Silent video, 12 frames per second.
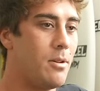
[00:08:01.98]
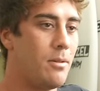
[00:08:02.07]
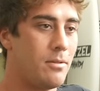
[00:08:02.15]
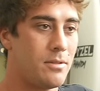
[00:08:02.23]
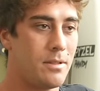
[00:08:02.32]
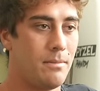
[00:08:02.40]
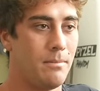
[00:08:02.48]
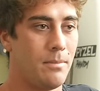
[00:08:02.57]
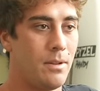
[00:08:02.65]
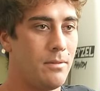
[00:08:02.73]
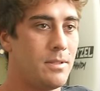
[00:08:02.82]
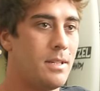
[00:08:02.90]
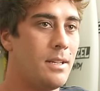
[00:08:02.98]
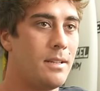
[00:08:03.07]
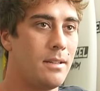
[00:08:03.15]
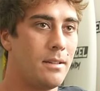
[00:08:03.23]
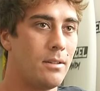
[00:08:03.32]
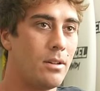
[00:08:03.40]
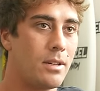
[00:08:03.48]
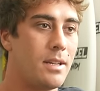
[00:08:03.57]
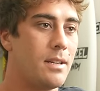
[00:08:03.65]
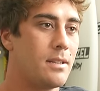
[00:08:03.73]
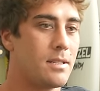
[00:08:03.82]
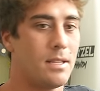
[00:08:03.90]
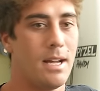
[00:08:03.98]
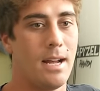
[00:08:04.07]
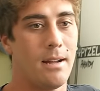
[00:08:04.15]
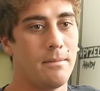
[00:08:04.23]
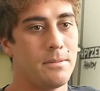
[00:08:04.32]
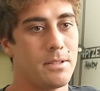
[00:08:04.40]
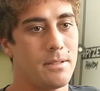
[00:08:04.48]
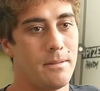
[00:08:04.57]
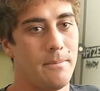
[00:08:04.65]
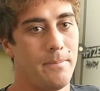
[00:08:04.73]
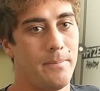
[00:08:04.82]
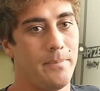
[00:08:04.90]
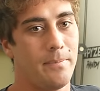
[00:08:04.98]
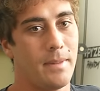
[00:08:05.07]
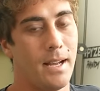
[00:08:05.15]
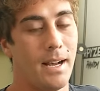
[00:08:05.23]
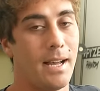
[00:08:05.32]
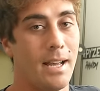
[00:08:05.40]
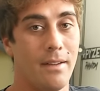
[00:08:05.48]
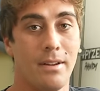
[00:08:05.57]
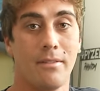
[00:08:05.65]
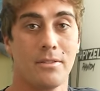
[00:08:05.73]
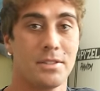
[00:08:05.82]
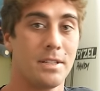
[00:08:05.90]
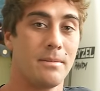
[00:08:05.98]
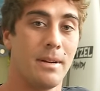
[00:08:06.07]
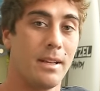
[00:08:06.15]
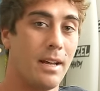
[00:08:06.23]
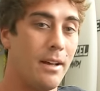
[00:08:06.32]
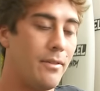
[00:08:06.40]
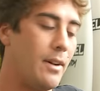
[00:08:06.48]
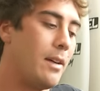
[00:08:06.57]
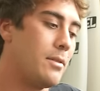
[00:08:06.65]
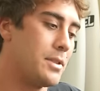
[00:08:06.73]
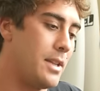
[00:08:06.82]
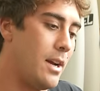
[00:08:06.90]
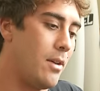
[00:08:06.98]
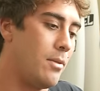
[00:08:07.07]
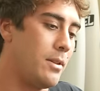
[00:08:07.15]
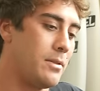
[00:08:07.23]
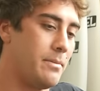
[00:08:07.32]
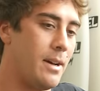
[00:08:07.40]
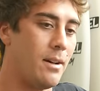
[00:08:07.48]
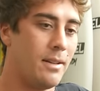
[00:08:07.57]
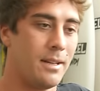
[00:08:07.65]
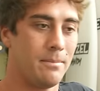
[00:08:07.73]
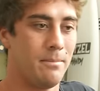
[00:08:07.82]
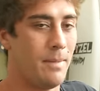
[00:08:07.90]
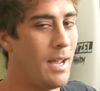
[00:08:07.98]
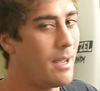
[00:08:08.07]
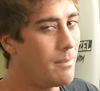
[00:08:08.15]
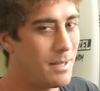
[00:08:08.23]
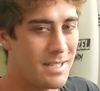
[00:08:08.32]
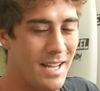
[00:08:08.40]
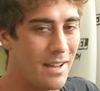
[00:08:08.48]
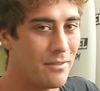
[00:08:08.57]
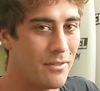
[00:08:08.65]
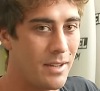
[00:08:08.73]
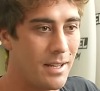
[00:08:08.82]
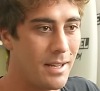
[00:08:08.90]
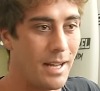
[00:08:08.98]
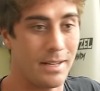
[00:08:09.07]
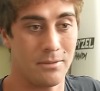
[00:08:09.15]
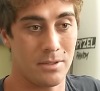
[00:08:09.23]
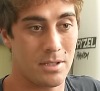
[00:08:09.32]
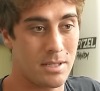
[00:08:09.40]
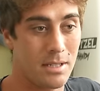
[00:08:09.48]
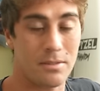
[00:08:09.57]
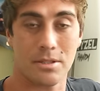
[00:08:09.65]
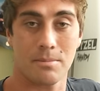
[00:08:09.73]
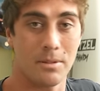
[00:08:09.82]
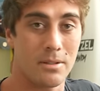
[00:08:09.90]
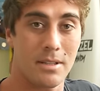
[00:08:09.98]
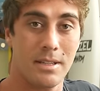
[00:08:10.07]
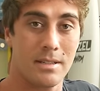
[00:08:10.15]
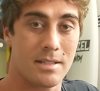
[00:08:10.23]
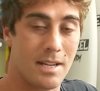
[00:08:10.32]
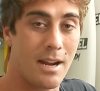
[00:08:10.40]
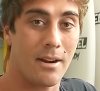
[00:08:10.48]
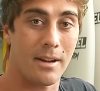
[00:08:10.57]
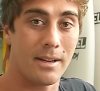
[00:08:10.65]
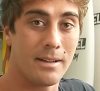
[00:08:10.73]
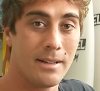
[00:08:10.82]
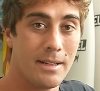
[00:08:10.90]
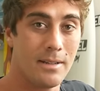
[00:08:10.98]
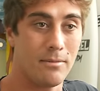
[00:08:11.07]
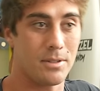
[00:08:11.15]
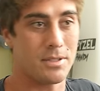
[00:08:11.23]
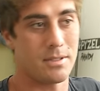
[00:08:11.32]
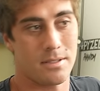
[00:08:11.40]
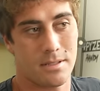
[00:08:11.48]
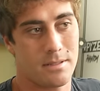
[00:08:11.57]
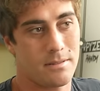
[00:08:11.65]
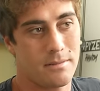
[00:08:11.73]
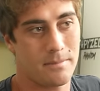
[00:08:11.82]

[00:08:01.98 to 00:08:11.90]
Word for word: most mutant looking slabs I have ever seen in my life. I was there when it was about like maybe ten feet, and it was still spooky and scary, which is